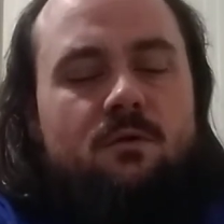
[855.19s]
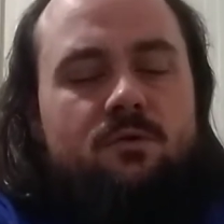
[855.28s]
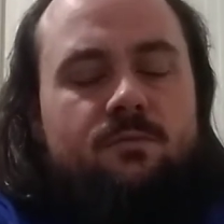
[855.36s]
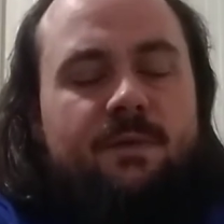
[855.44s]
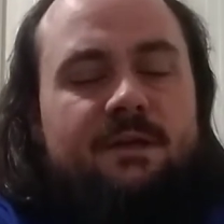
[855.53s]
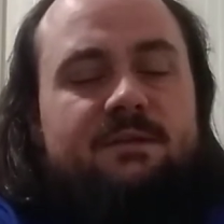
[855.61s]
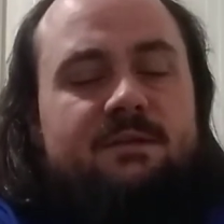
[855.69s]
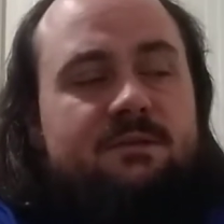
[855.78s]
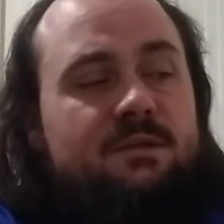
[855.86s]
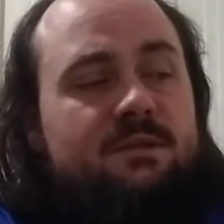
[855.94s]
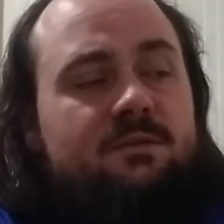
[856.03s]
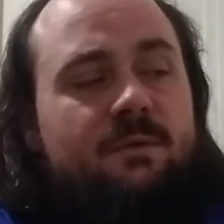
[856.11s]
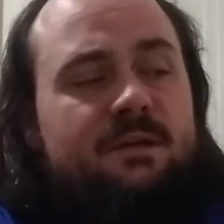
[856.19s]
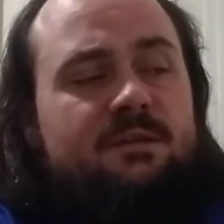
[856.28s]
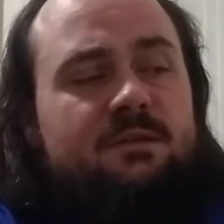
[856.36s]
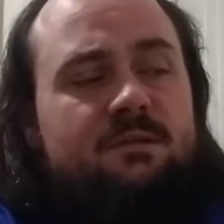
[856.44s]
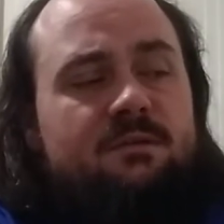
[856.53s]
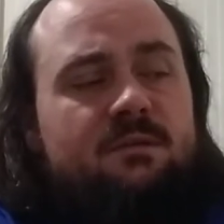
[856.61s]
your basic
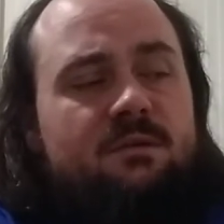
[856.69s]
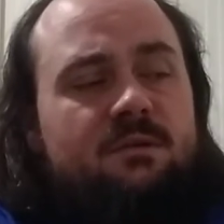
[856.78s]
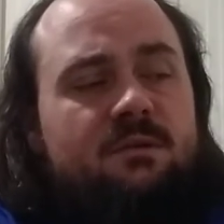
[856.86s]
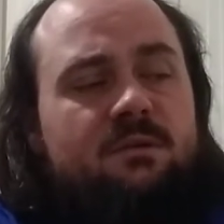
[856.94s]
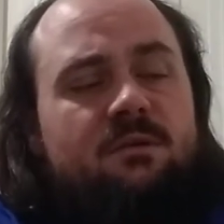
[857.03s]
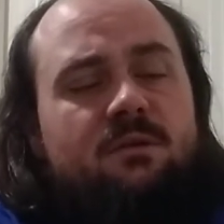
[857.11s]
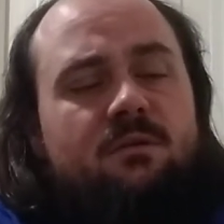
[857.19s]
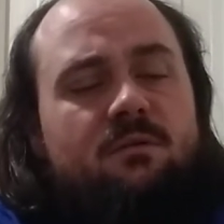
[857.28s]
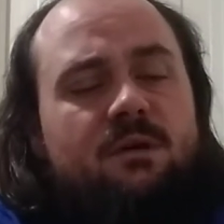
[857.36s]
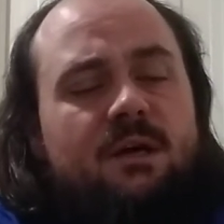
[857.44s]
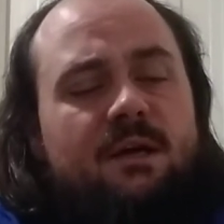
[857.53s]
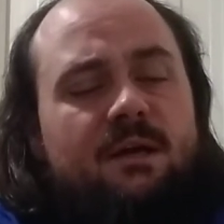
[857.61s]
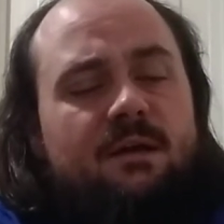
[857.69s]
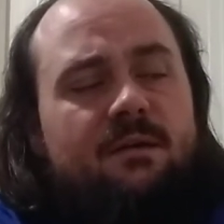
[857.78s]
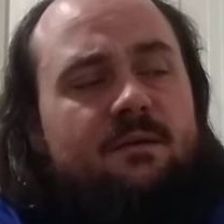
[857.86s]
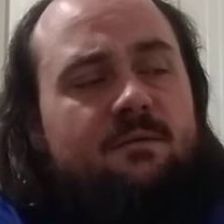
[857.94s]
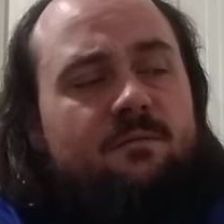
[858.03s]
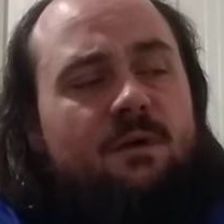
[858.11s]
situation
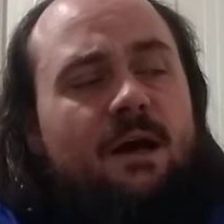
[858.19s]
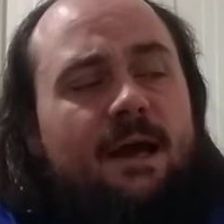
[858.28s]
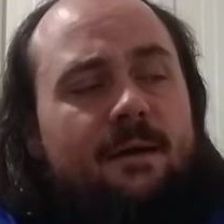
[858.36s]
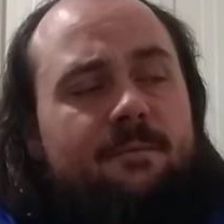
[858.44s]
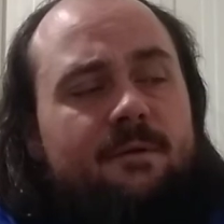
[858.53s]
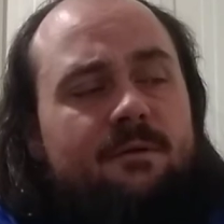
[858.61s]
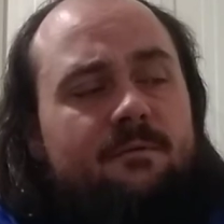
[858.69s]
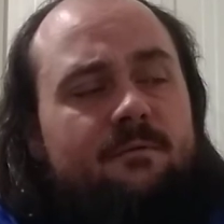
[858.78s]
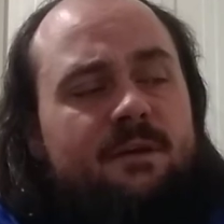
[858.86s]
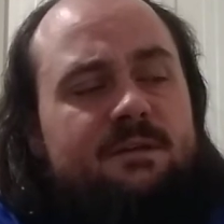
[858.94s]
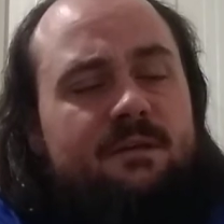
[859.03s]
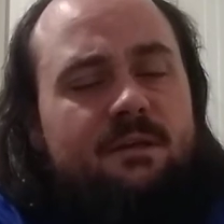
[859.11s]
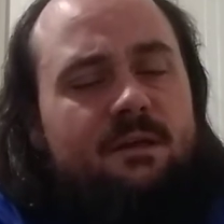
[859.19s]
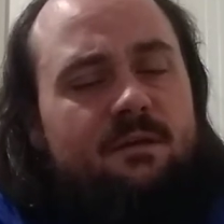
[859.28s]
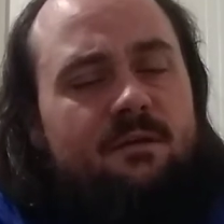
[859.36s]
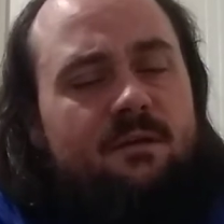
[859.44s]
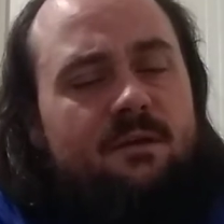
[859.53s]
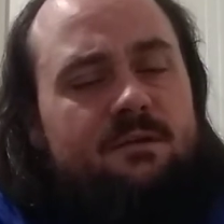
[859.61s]
and what happened recently
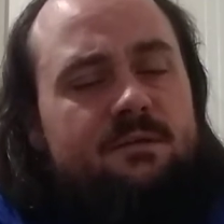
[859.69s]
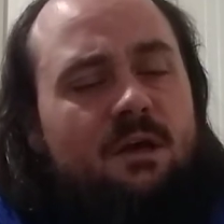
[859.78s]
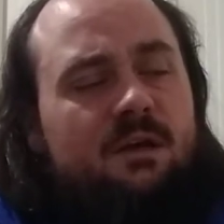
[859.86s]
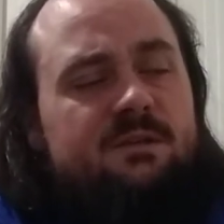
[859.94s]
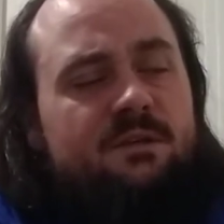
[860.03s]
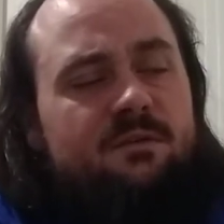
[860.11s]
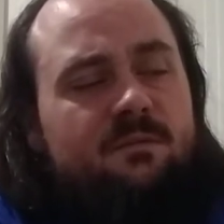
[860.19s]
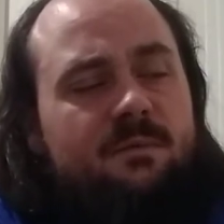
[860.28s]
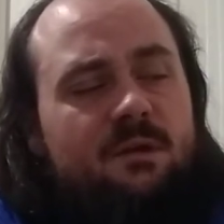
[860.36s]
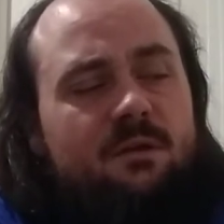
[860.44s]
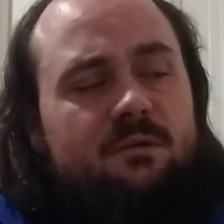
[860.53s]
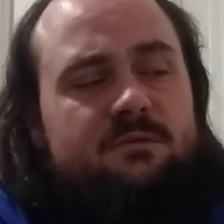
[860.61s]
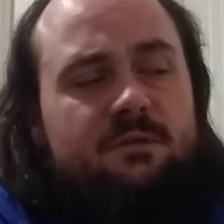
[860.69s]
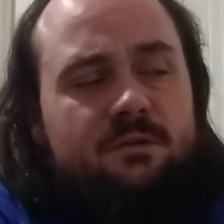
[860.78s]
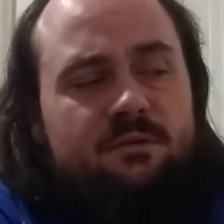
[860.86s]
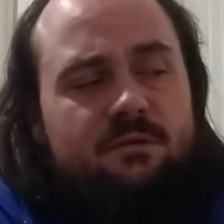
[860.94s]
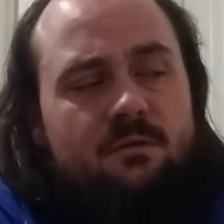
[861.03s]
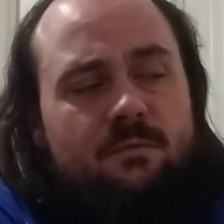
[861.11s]
is causing you to be a little
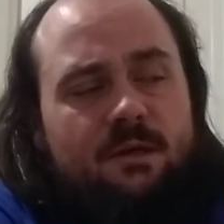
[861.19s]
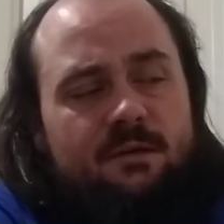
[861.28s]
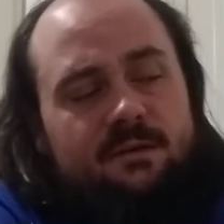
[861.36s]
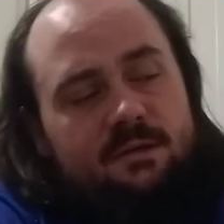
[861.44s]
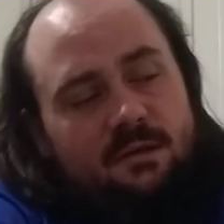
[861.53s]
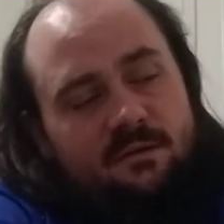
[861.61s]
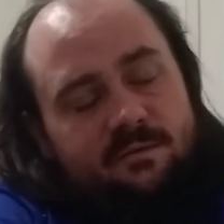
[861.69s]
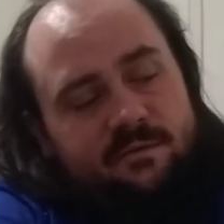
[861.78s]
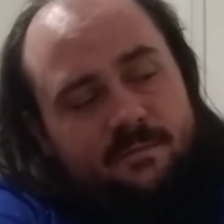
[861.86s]
delusional about yourself.